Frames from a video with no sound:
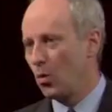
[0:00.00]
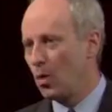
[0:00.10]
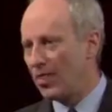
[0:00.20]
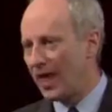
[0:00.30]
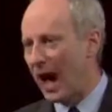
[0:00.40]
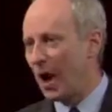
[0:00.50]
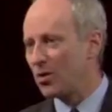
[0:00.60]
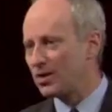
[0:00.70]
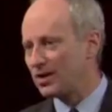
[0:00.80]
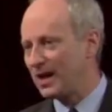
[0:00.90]

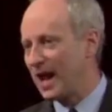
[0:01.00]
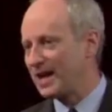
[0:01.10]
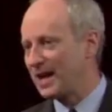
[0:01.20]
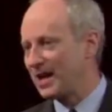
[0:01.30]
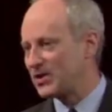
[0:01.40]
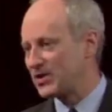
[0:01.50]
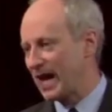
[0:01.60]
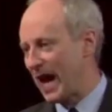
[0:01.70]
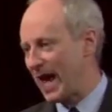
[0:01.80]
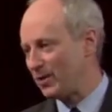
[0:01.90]
without taking a
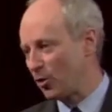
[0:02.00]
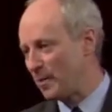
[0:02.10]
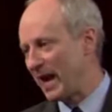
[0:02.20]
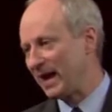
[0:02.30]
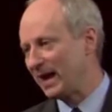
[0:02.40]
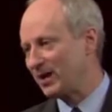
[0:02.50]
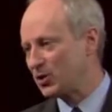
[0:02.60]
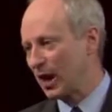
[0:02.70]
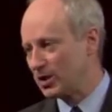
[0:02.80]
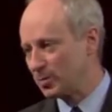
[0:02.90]
stand or making a
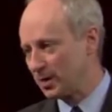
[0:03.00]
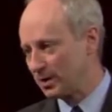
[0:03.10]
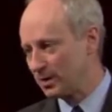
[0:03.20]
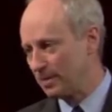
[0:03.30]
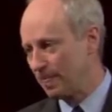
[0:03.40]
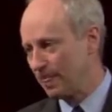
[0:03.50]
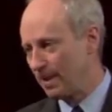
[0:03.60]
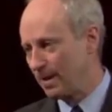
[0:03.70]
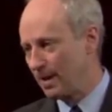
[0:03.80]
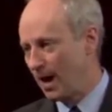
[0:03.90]
judgment
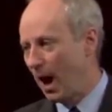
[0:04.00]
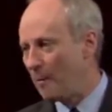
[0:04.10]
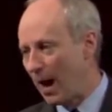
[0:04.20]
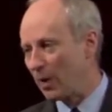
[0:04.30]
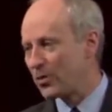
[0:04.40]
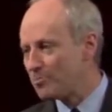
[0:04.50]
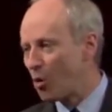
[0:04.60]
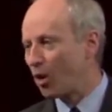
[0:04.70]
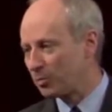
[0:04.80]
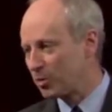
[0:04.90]
about the moral